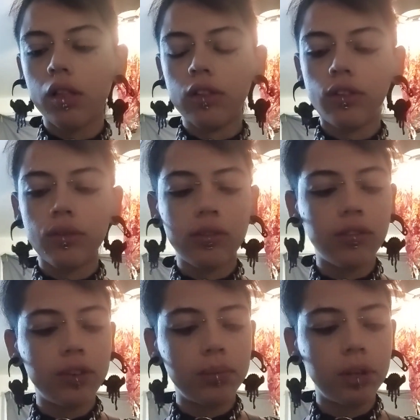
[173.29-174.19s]
Let's do a
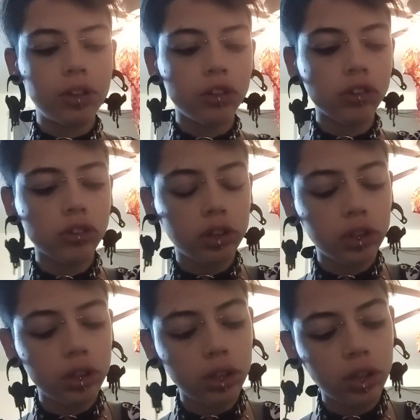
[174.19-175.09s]
fun blush.
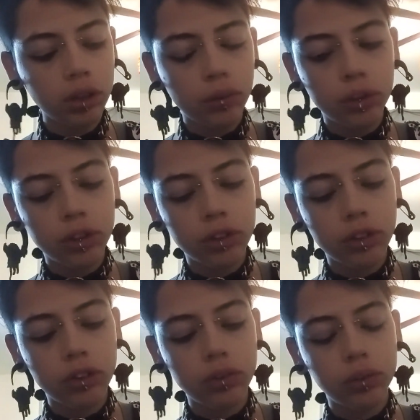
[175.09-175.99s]
I
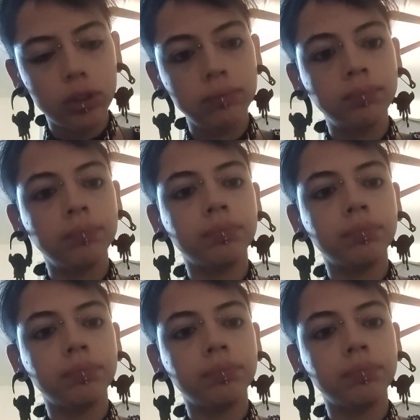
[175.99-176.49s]
want this one.